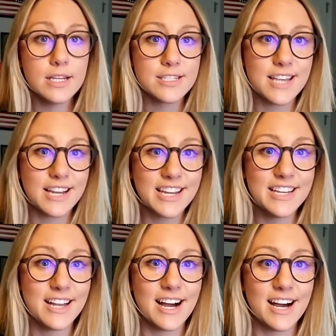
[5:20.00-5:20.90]

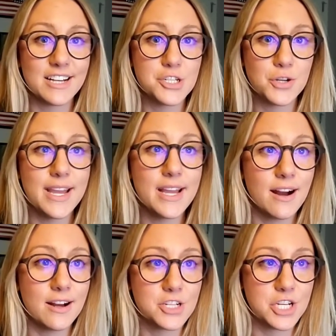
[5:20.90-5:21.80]
Second, uh, trait
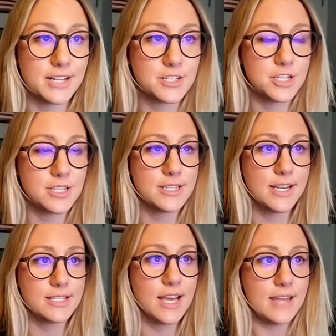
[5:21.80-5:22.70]

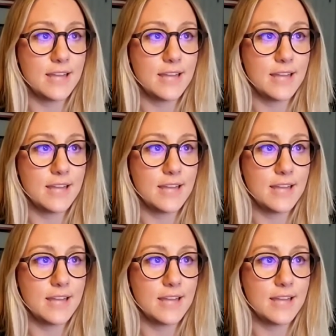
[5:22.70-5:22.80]
conscientiousness.